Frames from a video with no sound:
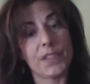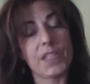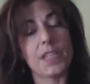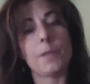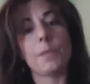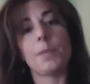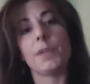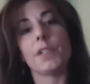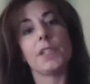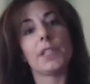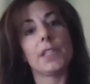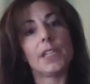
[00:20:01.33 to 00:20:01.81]

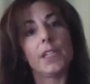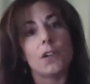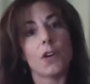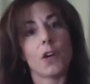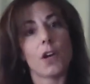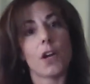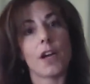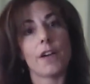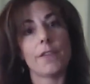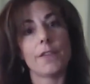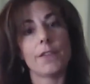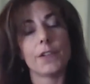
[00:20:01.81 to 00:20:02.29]
Typically your
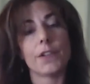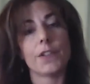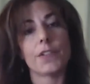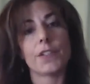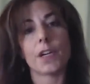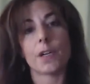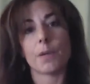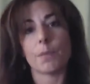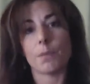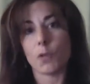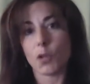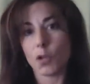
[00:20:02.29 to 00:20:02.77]
offers
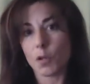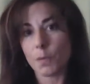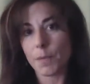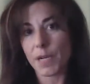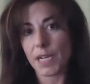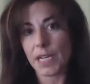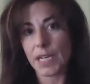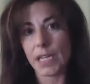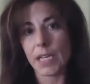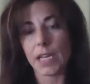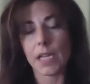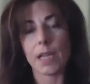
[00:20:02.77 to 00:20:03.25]
are more
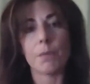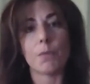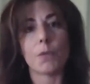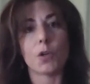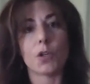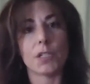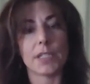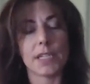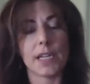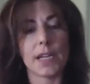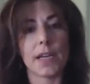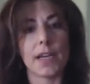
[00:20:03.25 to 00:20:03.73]
money and
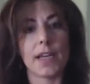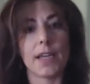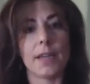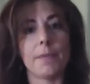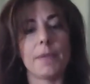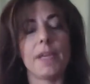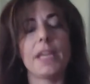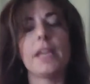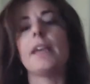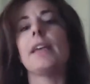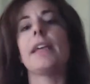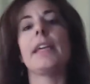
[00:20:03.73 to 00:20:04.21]
more
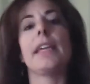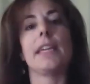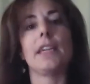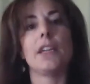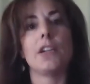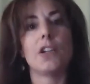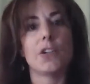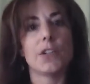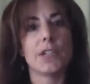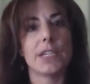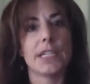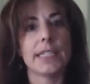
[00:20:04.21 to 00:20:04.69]
time,
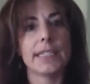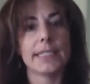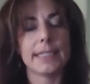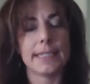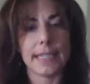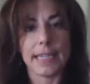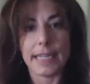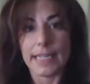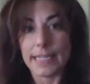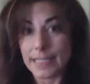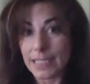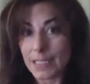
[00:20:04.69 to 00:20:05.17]

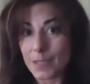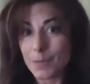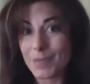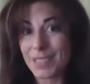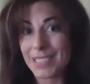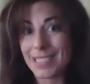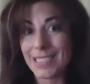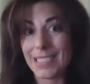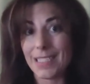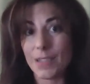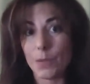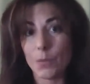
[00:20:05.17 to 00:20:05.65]
increased
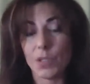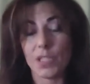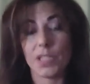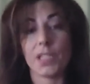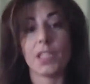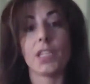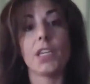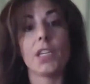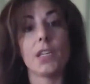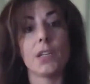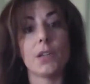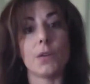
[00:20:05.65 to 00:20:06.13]
intimacy with
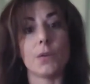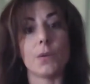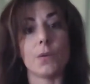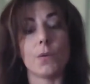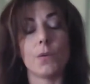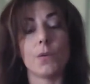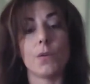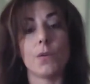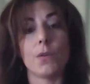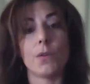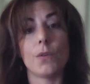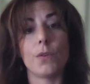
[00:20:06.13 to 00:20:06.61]
you,
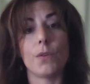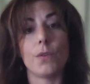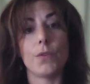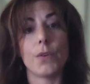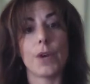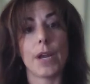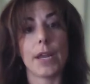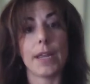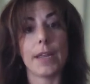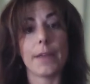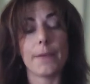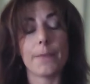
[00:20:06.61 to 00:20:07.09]

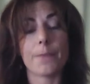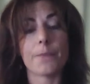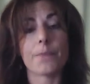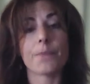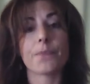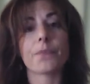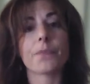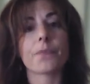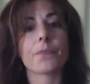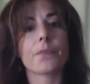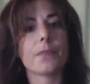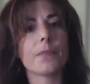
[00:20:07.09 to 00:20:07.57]
right?
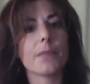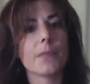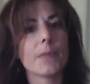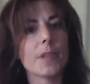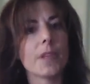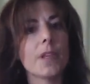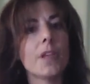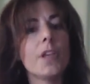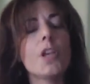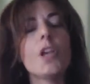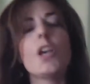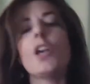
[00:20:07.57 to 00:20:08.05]

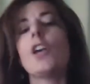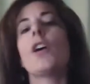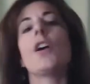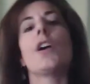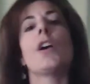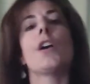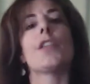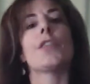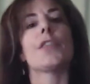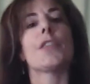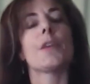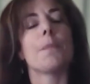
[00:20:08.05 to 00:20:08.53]

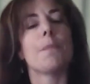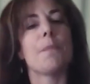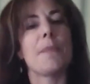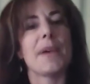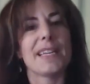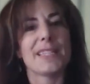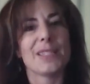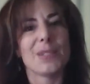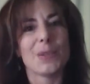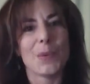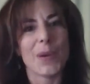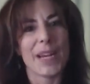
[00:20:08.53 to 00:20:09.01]
The
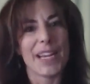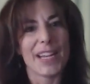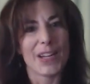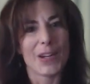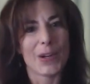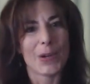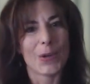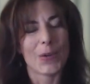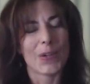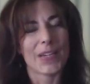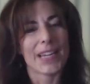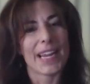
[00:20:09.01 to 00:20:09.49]
best way to
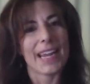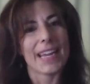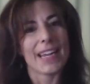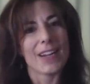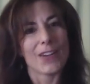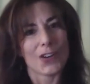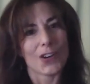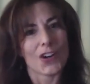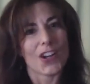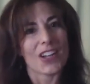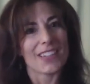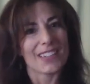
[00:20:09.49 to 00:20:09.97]

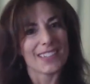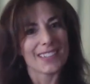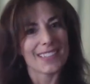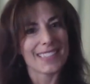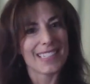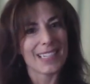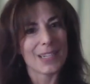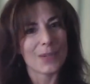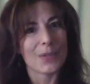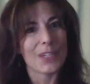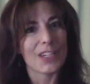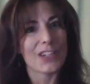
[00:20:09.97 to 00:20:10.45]
create or
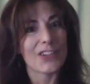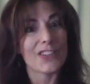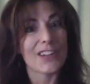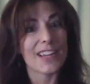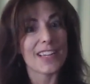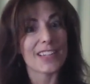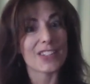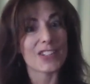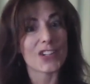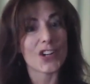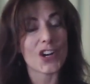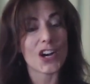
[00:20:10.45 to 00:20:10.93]
understand what your
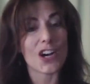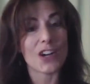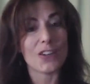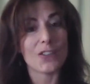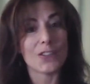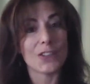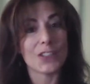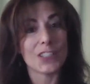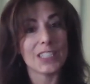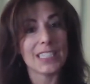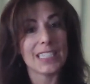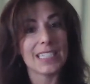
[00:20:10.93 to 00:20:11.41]
next
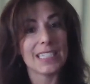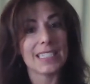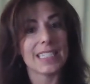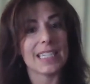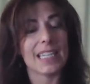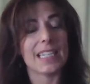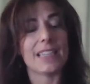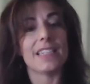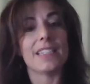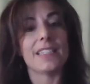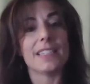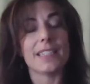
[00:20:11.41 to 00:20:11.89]
offer is,
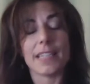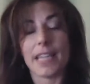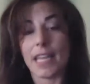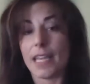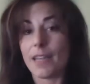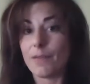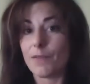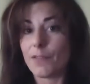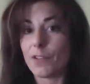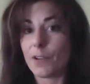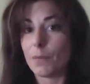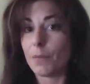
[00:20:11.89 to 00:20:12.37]
and this
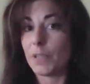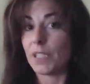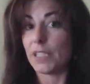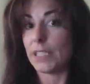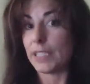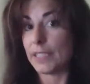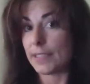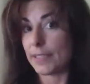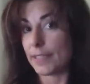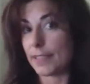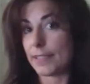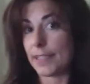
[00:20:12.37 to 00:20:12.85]
came from a
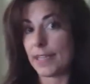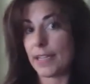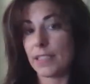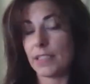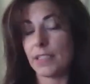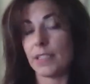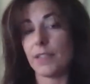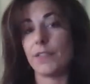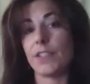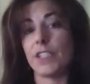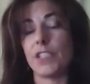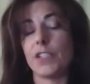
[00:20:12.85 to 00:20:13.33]
Lisa
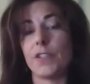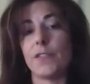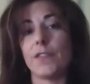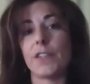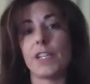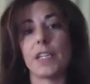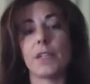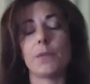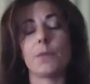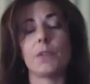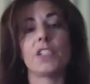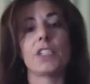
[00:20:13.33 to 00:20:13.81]
Sasevich
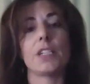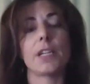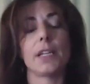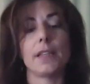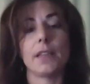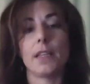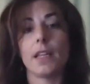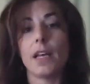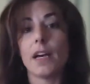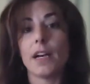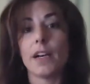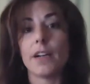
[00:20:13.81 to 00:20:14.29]
event, which I
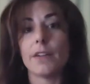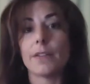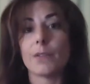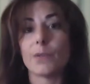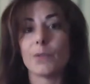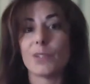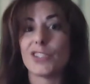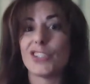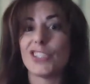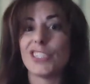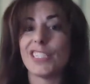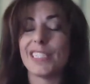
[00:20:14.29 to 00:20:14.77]
love,
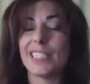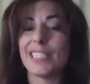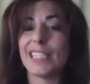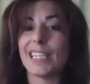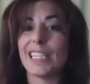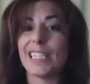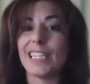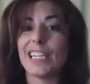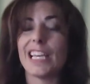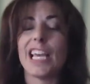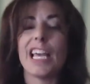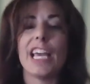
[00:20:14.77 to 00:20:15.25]
was she
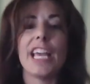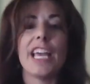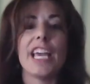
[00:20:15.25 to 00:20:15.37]
said,